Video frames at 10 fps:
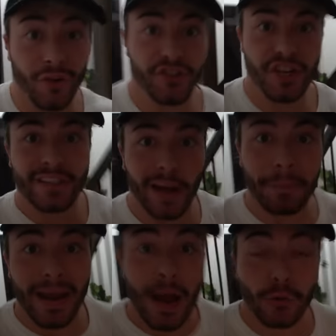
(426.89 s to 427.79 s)
with the jigsaw in
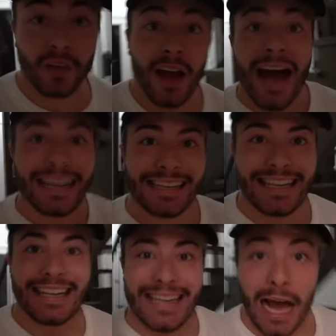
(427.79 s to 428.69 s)
my house, I
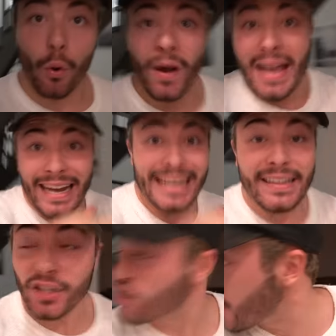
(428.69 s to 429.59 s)
need it now, and I
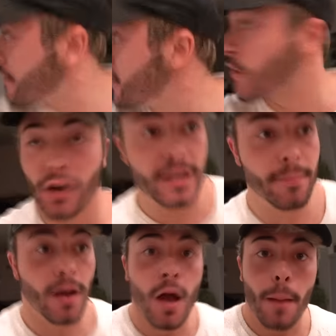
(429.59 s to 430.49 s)
need to try this on
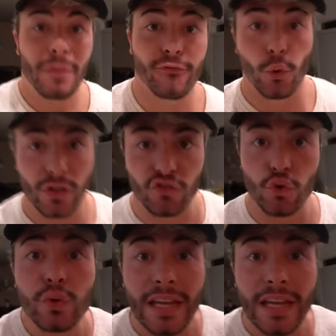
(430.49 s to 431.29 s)
him before it's too